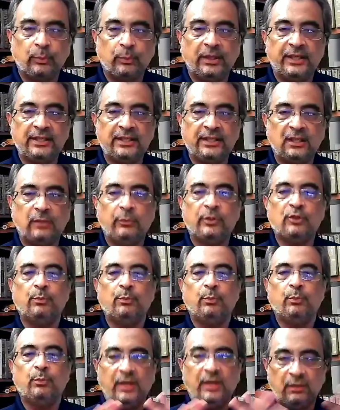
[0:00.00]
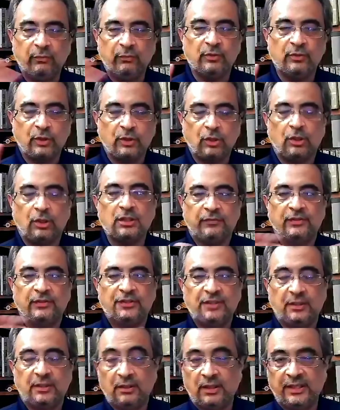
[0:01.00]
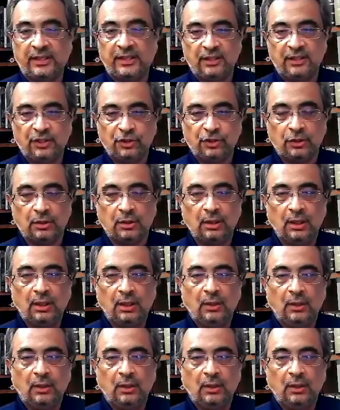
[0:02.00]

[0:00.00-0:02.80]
place and which was the cause of this generalization